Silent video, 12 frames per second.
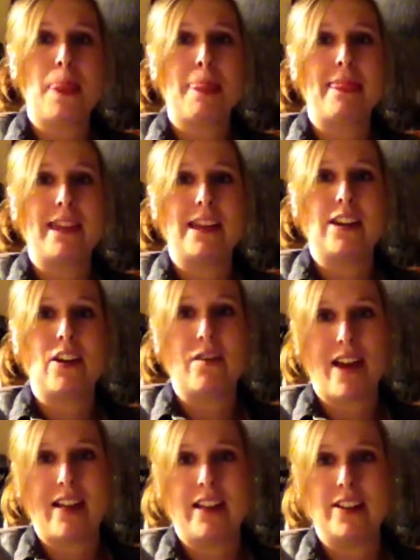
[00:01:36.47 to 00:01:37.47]
the
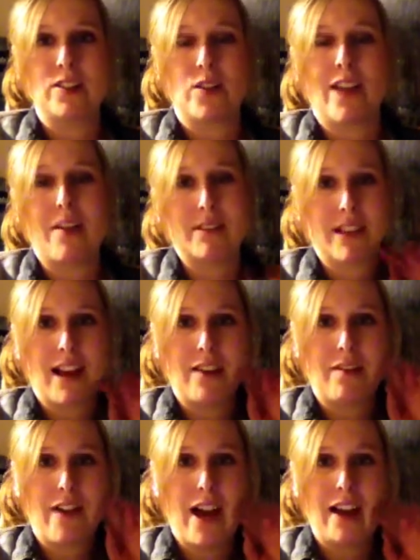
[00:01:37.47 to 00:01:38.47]
novellas, so that was kind
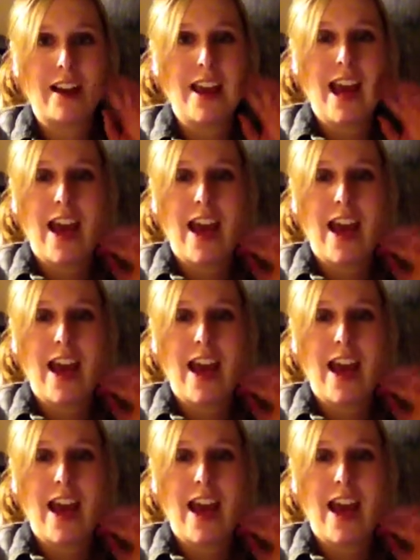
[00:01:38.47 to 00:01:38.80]
of fun.